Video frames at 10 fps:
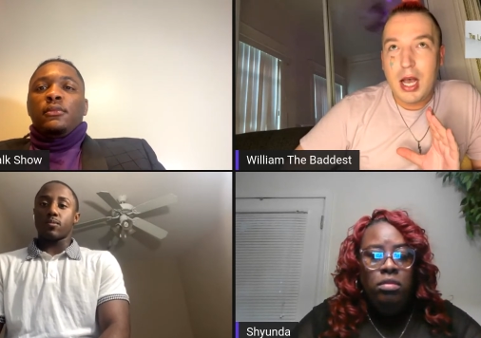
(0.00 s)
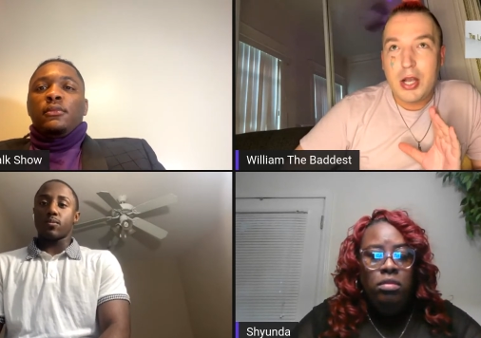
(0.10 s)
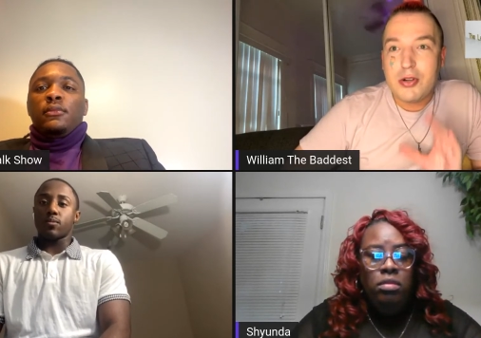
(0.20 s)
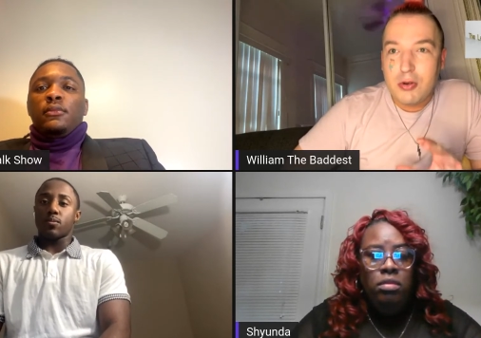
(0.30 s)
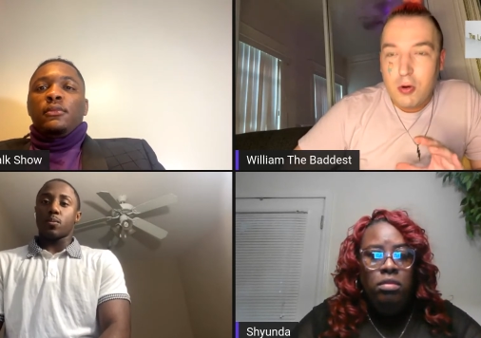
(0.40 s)

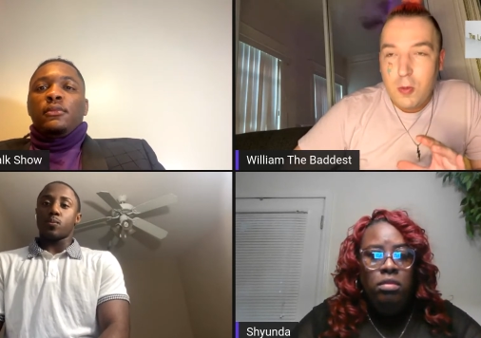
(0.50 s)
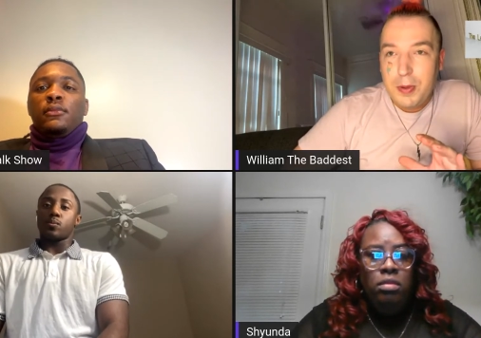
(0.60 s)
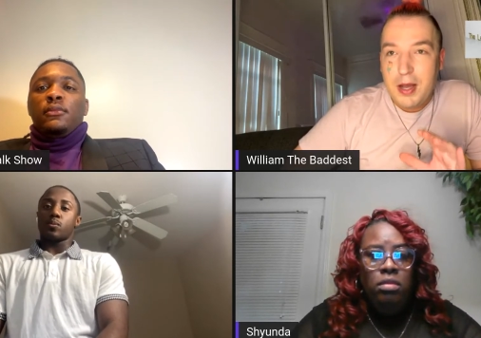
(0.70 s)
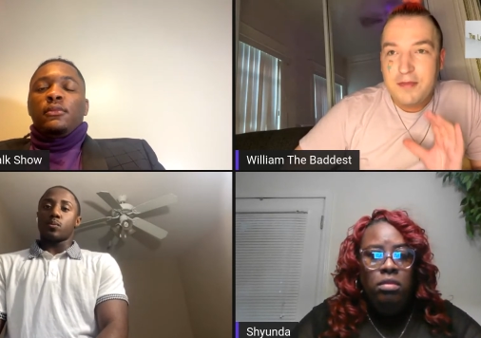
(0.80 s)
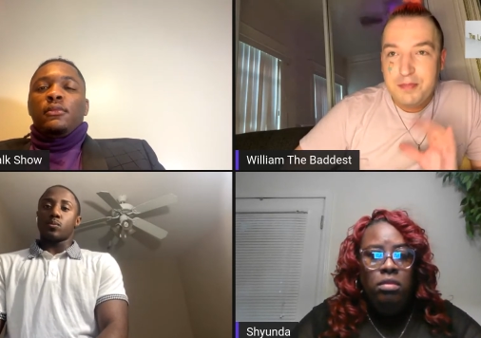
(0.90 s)
Speaker 1: a group
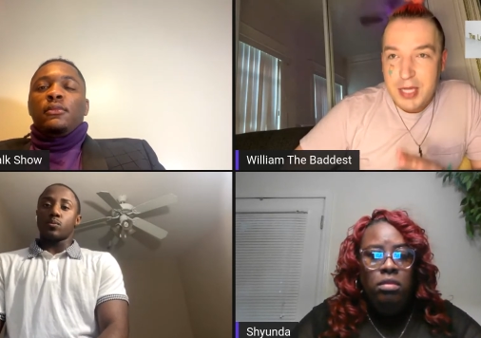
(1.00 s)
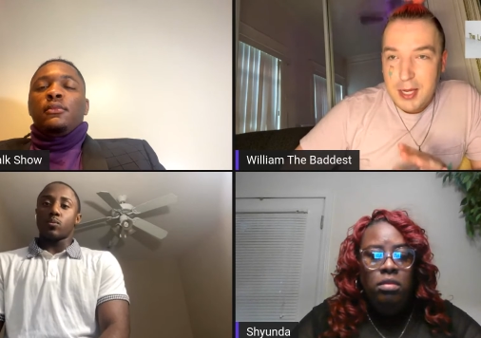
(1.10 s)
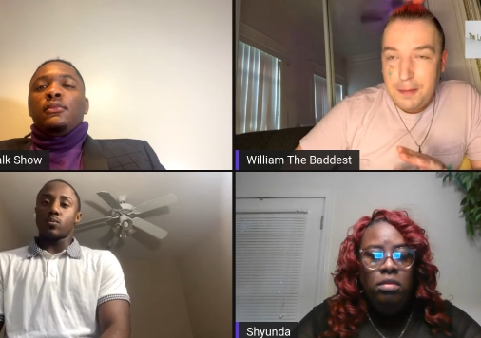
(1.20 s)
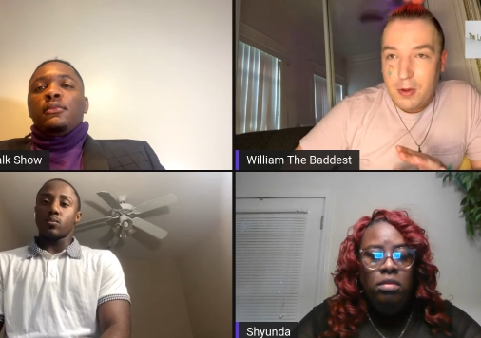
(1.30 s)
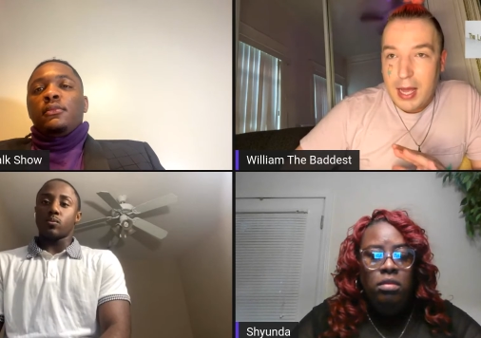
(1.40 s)
of
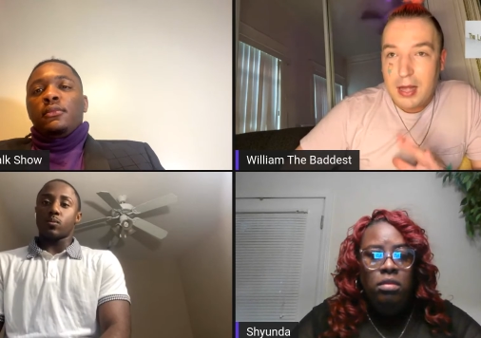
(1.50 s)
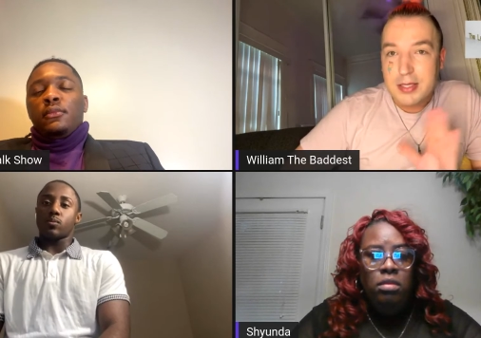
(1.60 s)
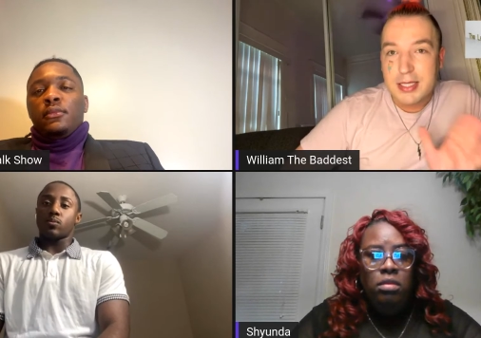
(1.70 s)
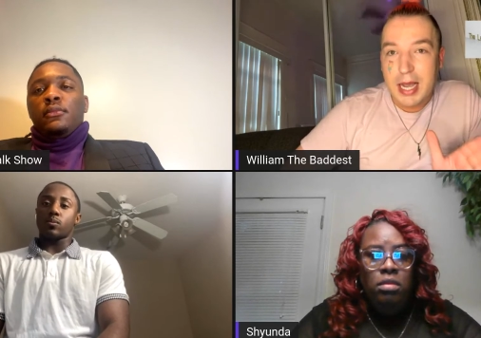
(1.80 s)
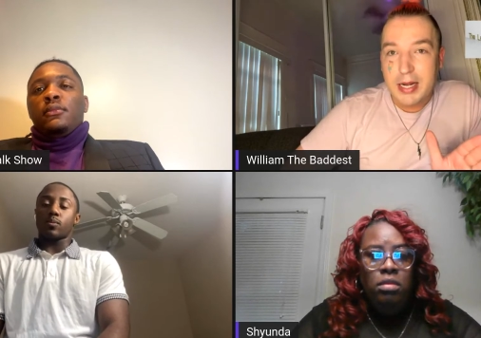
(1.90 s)
people
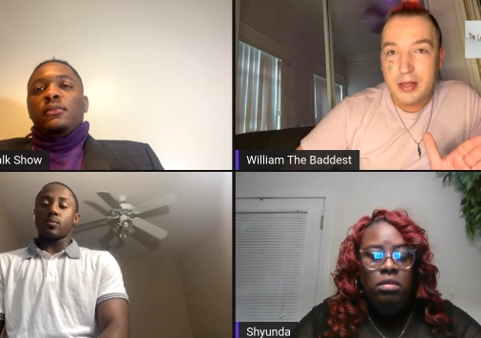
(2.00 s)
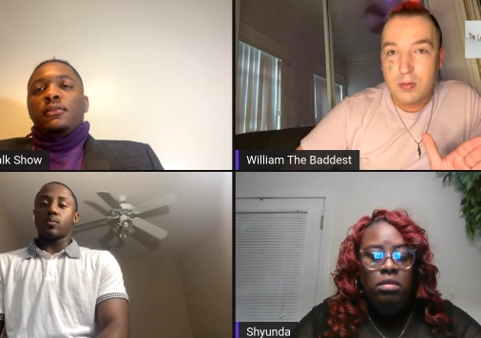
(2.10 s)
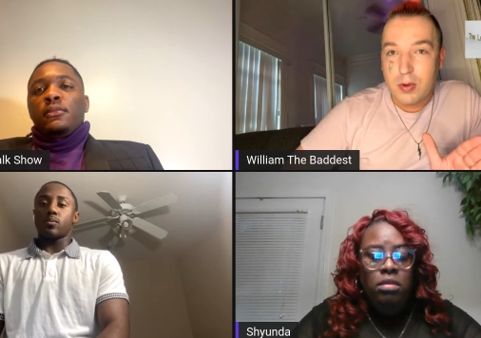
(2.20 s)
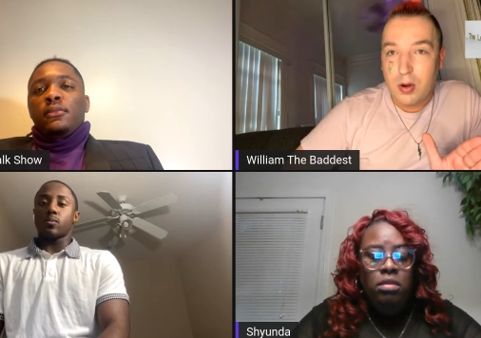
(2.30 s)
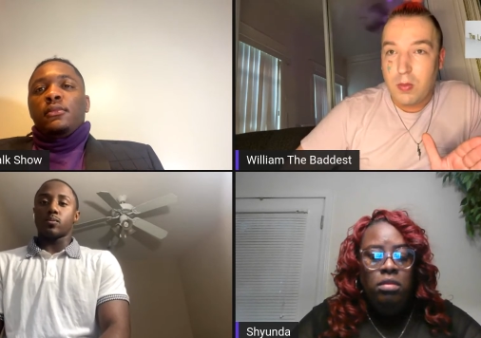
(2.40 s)
outside in the
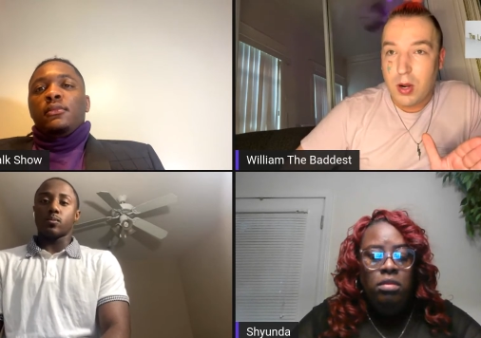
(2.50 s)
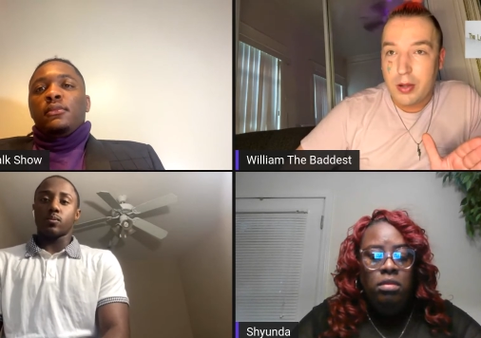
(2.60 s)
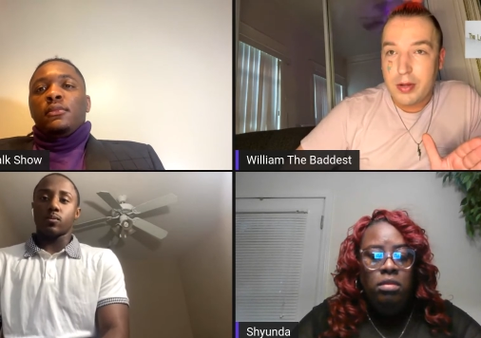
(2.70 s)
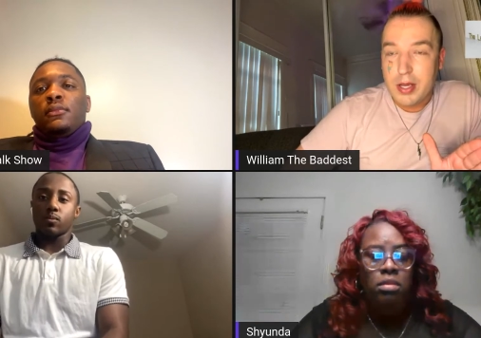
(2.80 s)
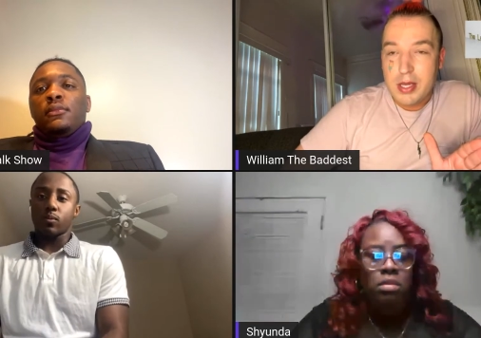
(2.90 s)
real world.